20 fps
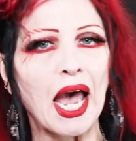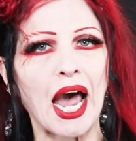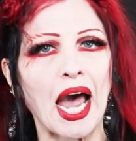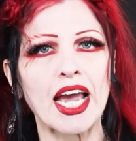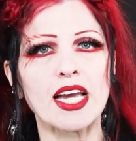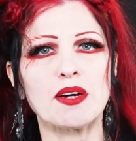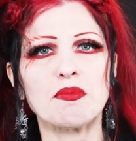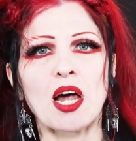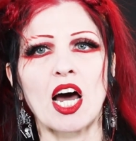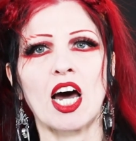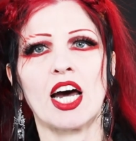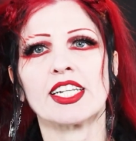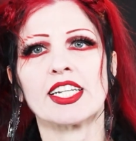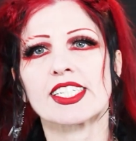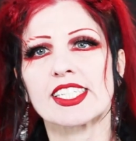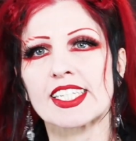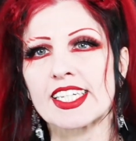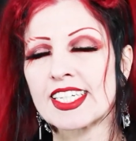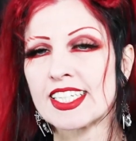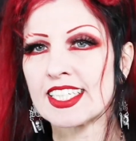I am
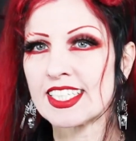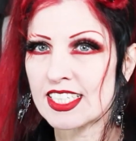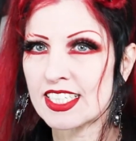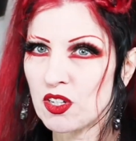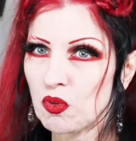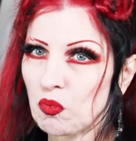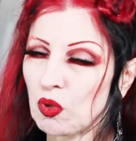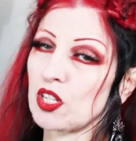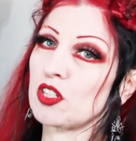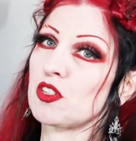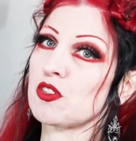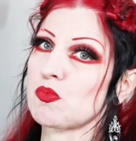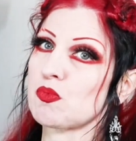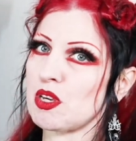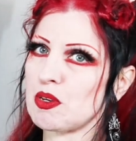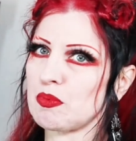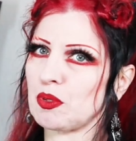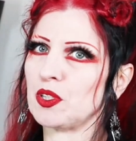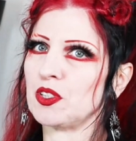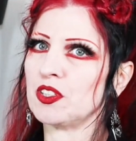not one of those
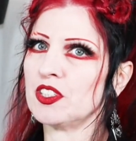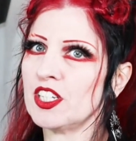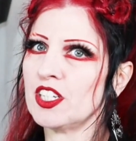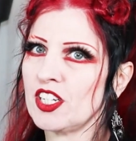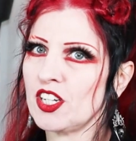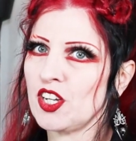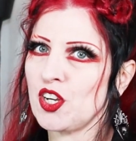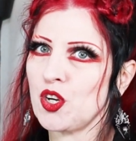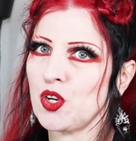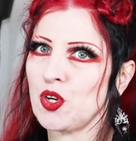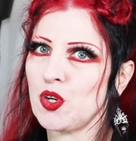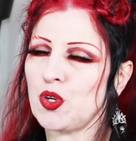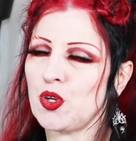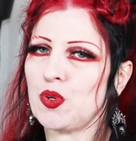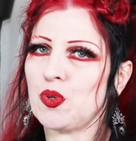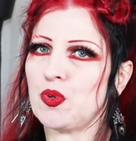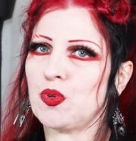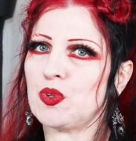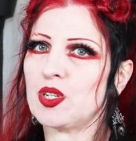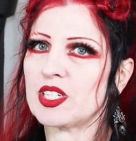people
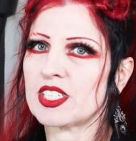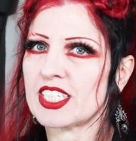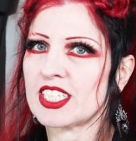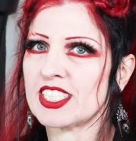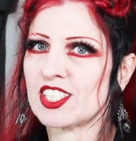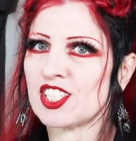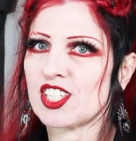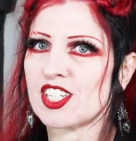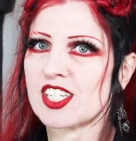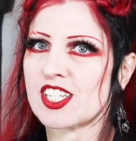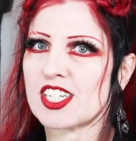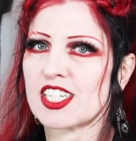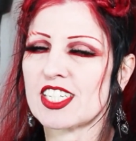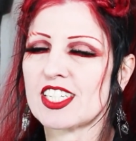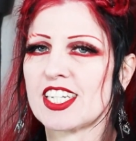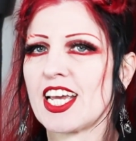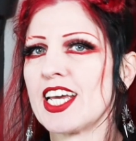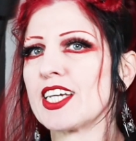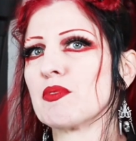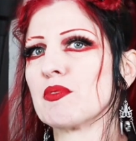who can just
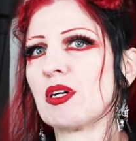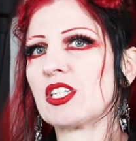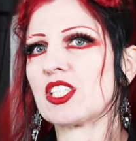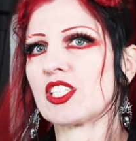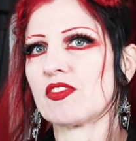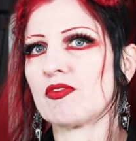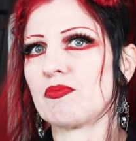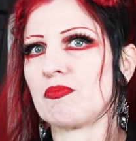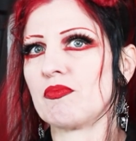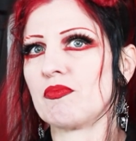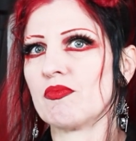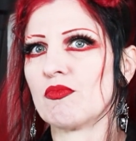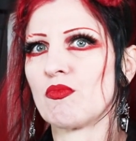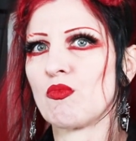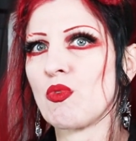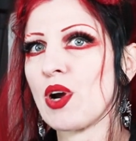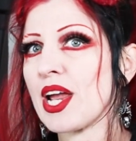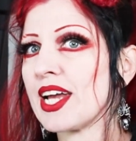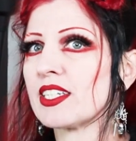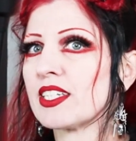take a bunch of
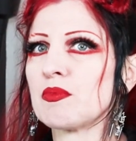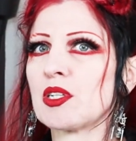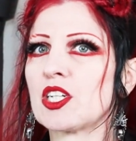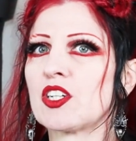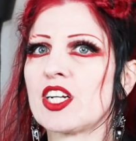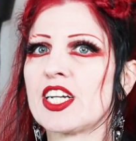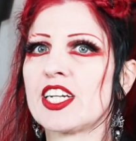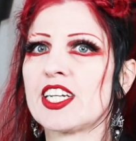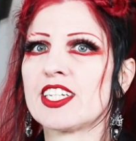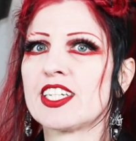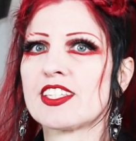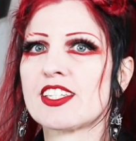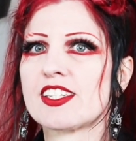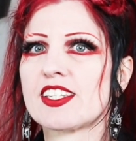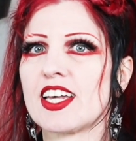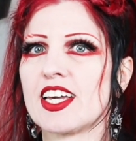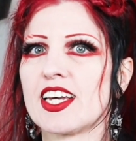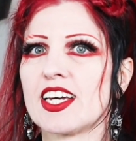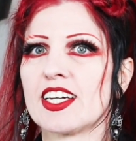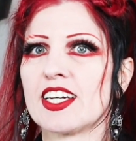random ingredients
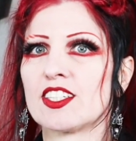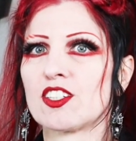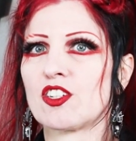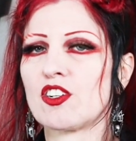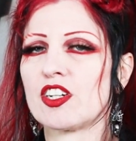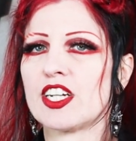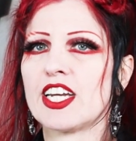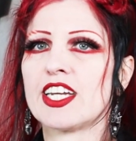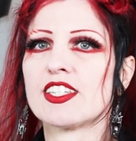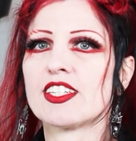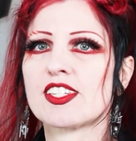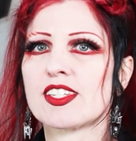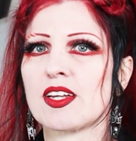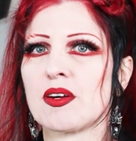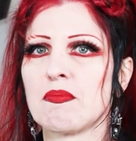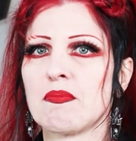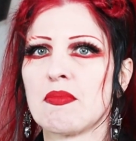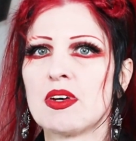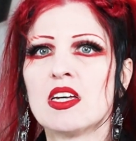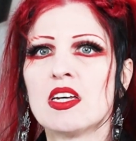and create
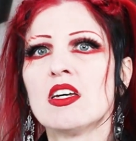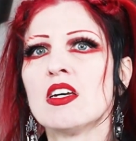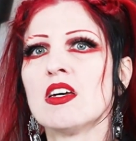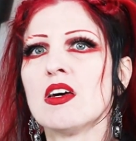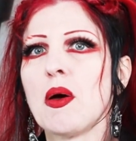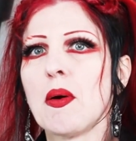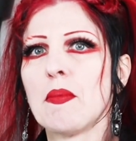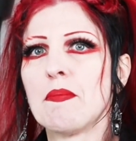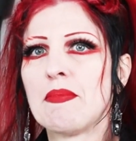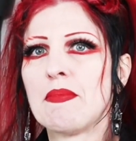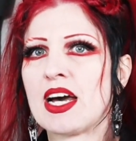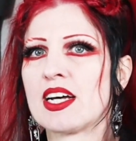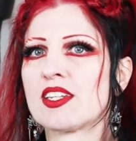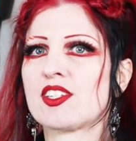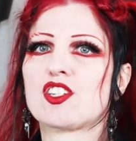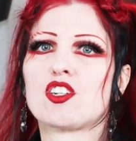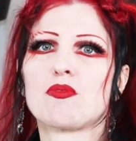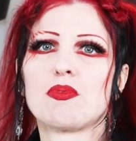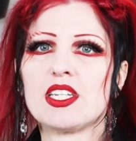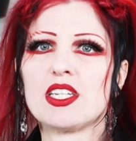some
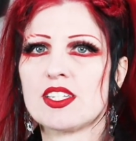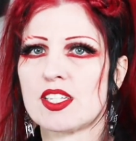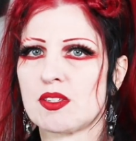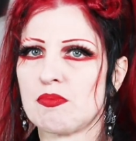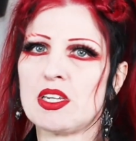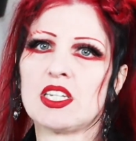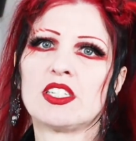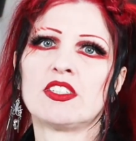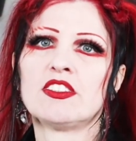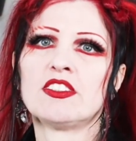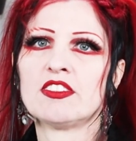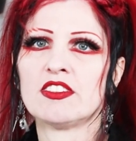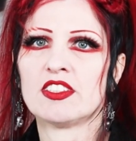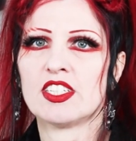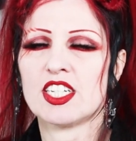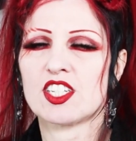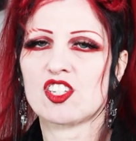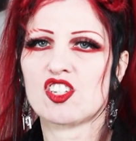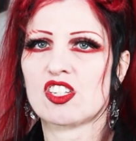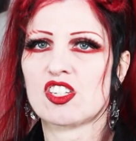masterpiece meal.
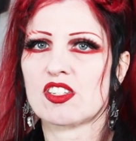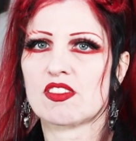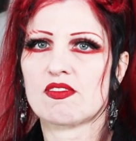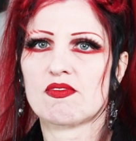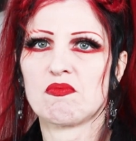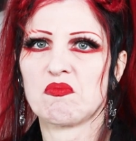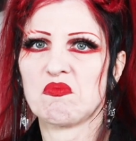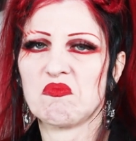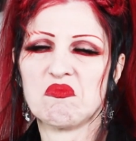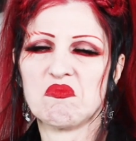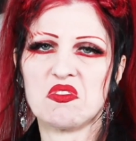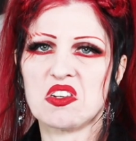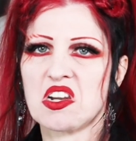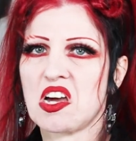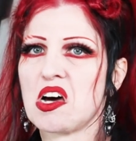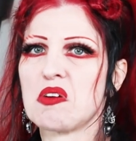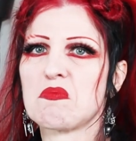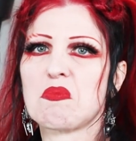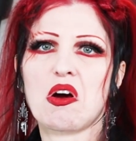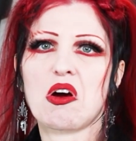It's just
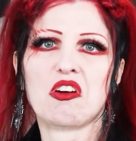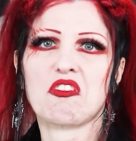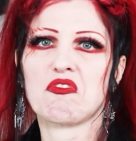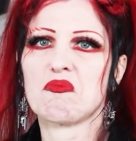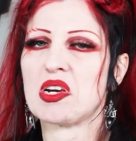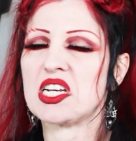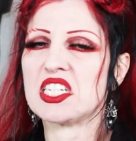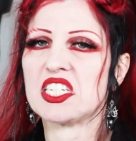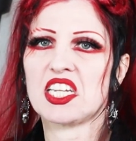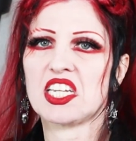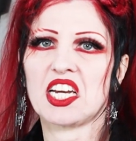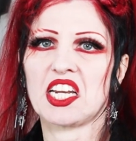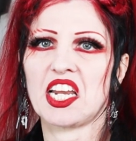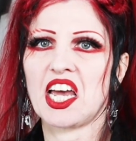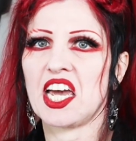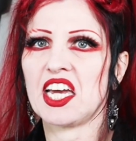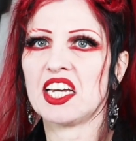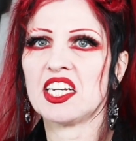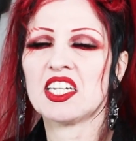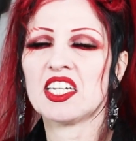not part of my
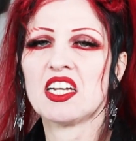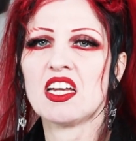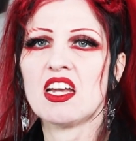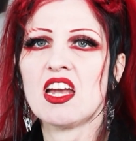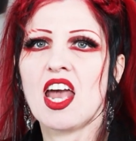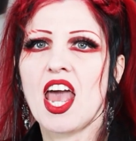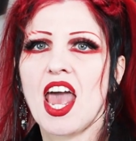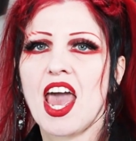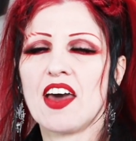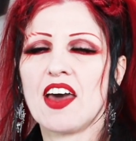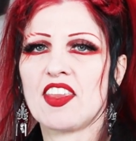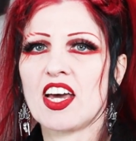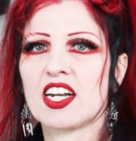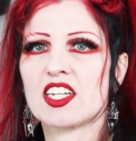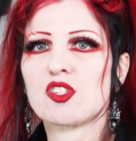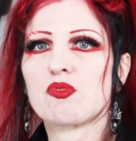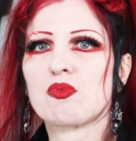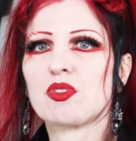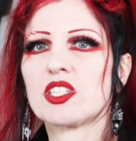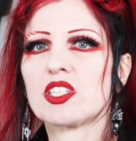DNA. And that
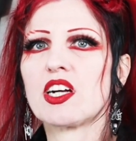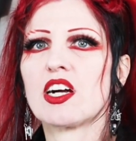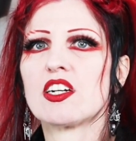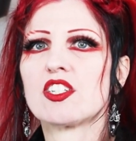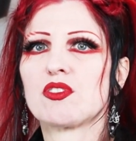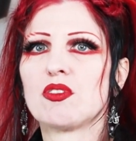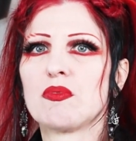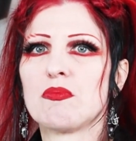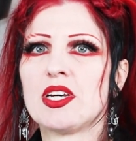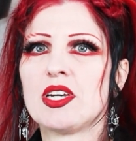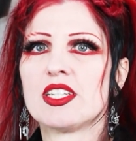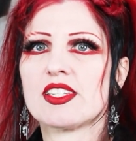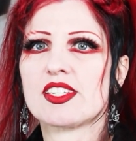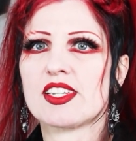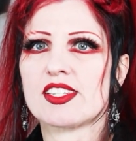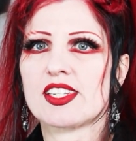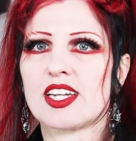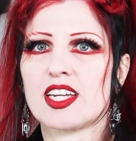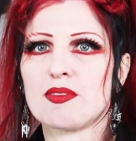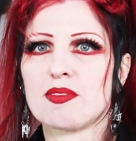is really hard to admit
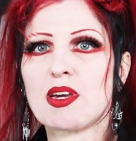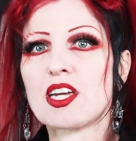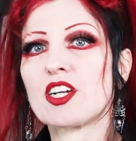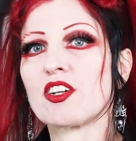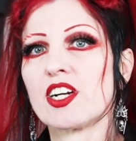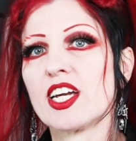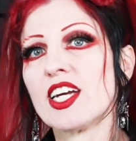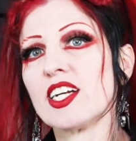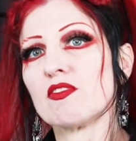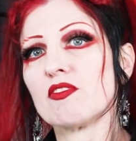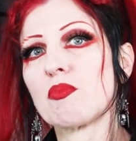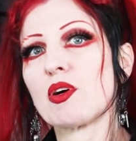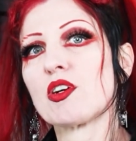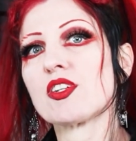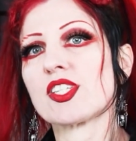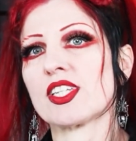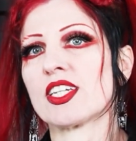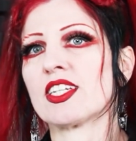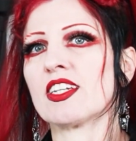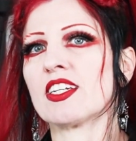since I am a creative
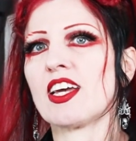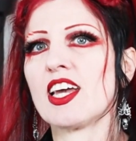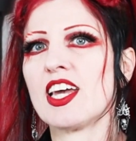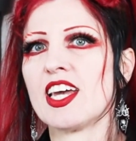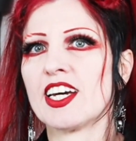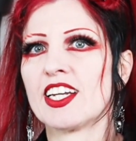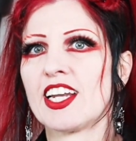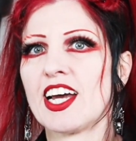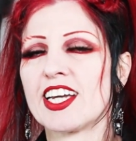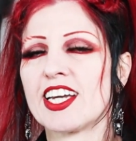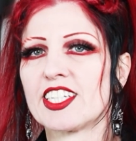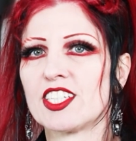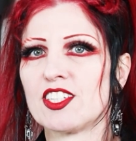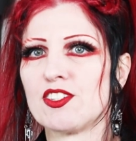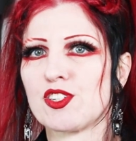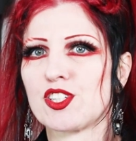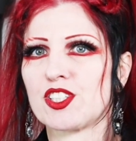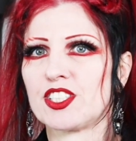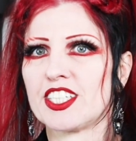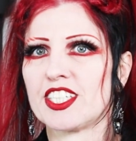person and I can
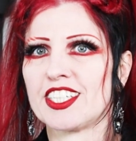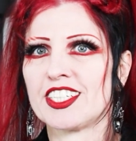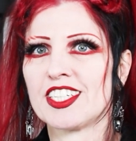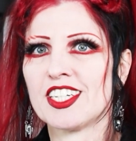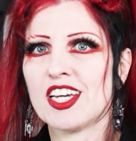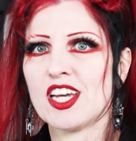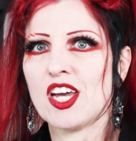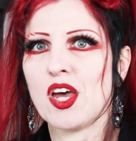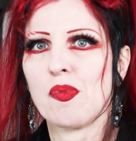usually